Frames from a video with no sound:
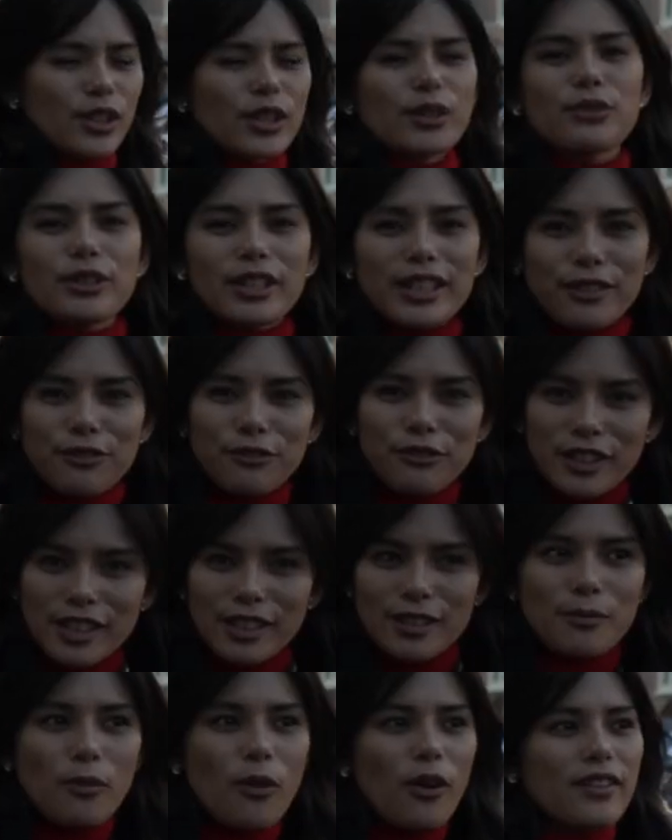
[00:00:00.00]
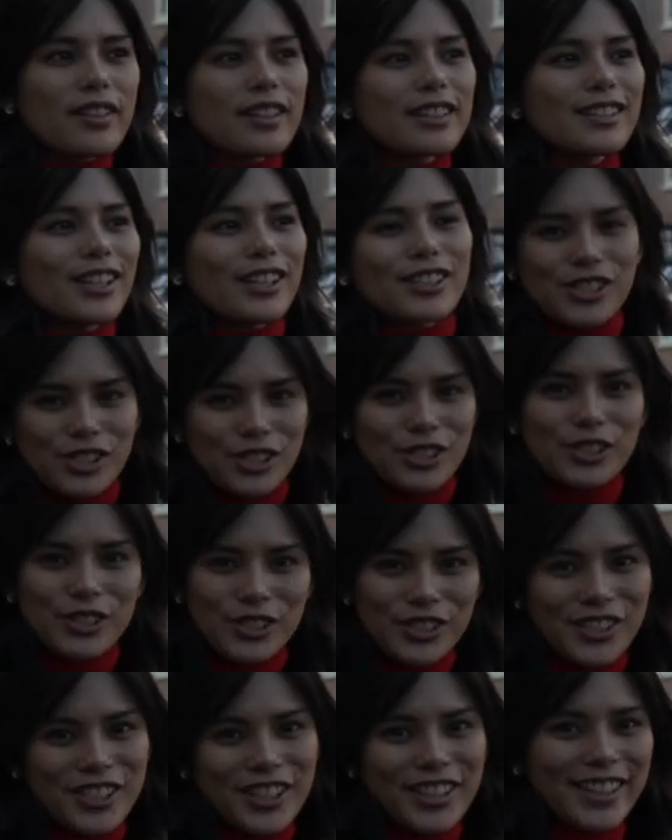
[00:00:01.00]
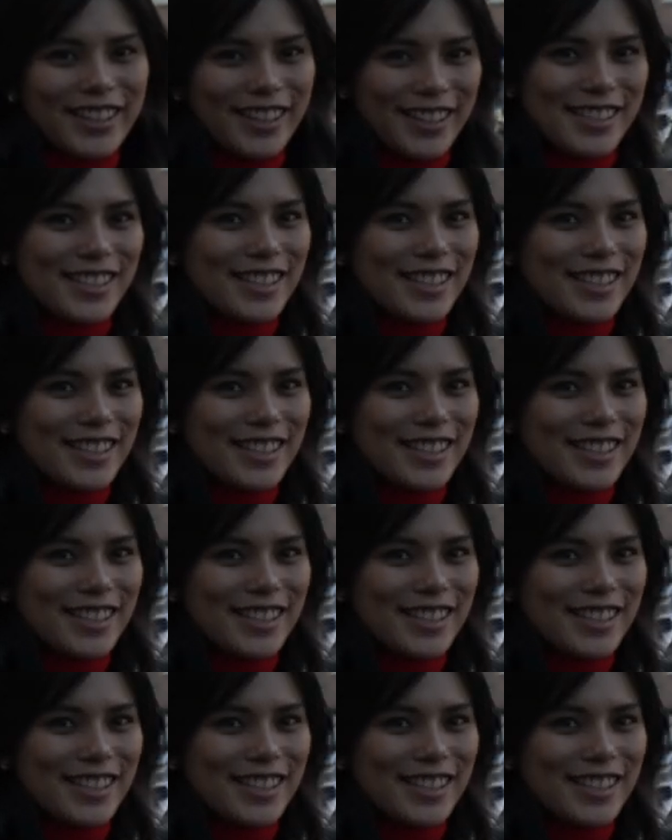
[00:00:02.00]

You can really feel more the Dutch culture in the